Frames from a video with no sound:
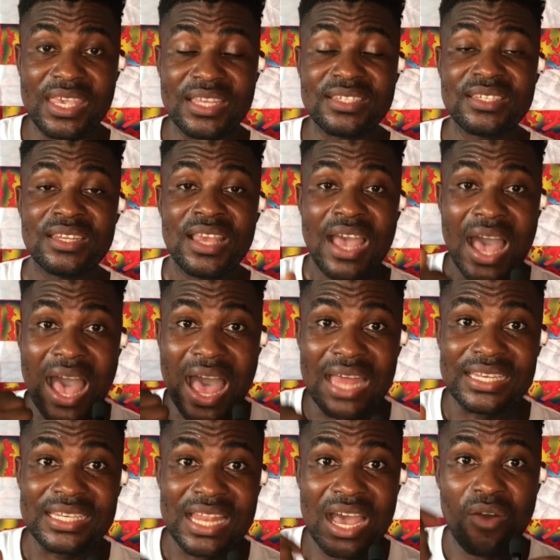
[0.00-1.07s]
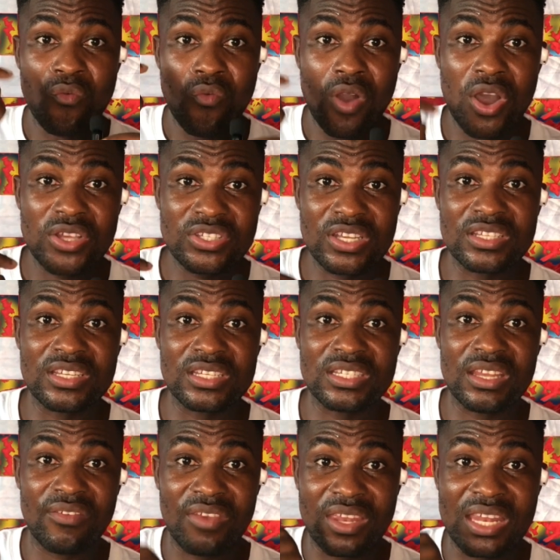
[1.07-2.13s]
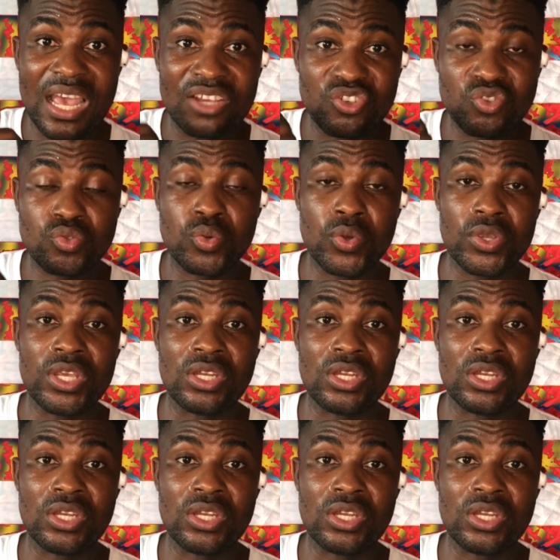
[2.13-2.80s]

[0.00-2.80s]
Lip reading: kids are now well sensitive and they are strong